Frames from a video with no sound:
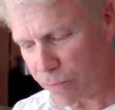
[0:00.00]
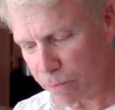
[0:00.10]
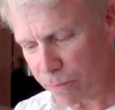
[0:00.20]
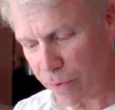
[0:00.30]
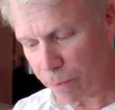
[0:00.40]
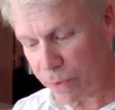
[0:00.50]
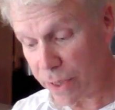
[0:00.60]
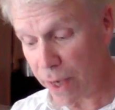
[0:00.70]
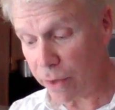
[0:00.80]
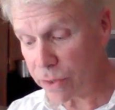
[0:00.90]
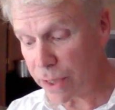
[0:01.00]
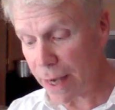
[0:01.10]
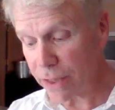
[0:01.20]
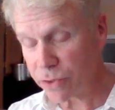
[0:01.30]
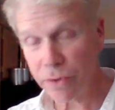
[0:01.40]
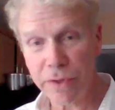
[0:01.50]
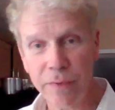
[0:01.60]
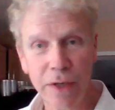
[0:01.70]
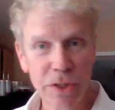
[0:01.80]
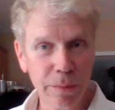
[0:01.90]
For potatoes, casseroles,
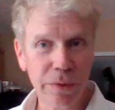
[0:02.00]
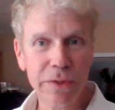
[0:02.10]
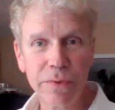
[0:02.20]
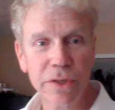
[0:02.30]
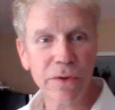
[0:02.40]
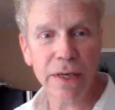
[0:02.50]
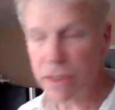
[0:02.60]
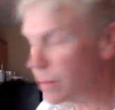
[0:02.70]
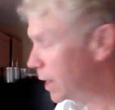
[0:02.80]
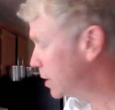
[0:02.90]
vegetables. We're going to try some of that